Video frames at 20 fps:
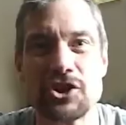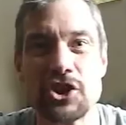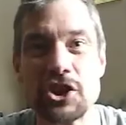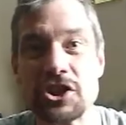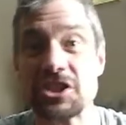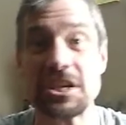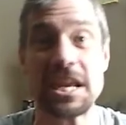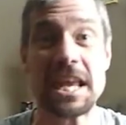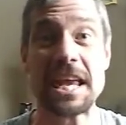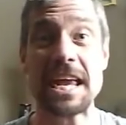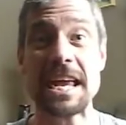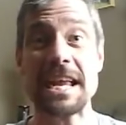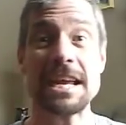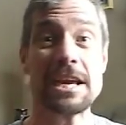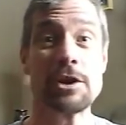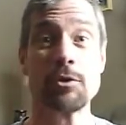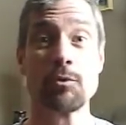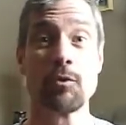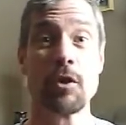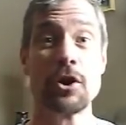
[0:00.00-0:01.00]
just
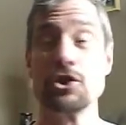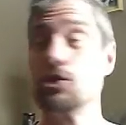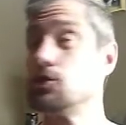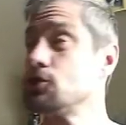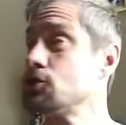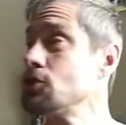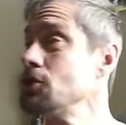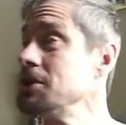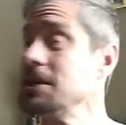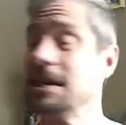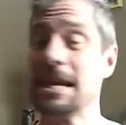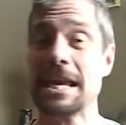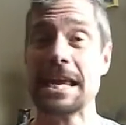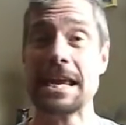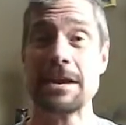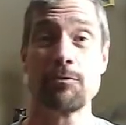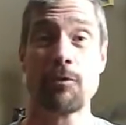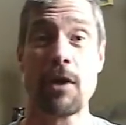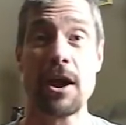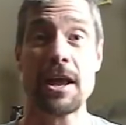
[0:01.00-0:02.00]
eating. You shouldn't
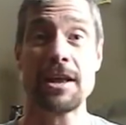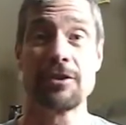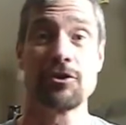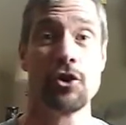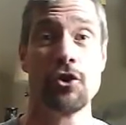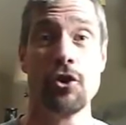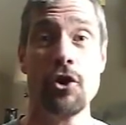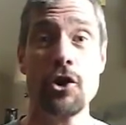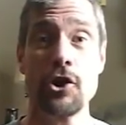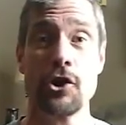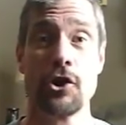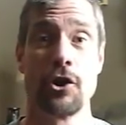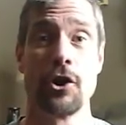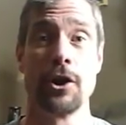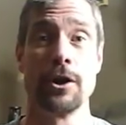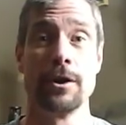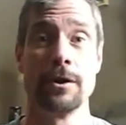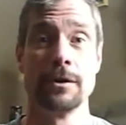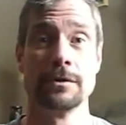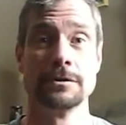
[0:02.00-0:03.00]
eat right to look good.